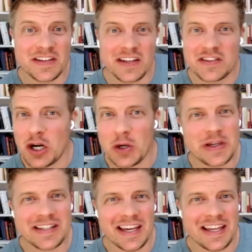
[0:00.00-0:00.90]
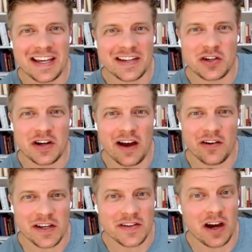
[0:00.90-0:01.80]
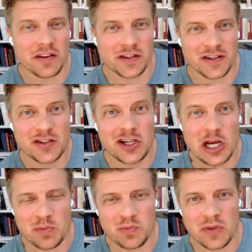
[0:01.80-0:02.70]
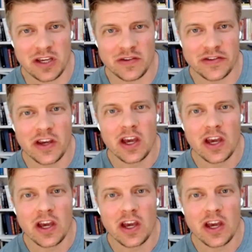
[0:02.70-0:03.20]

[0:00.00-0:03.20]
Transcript: it's always the hidden externalities. Oh, this is cheap means,